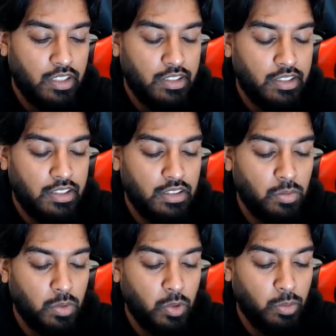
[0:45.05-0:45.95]
And this
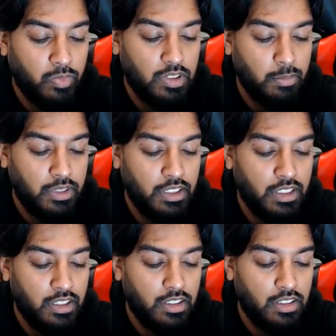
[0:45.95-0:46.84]
is what we're hoping for something
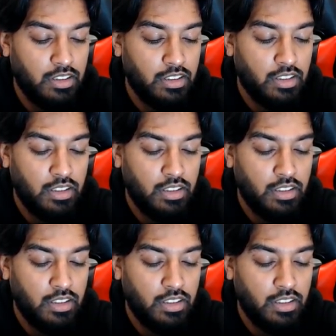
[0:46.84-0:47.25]
here.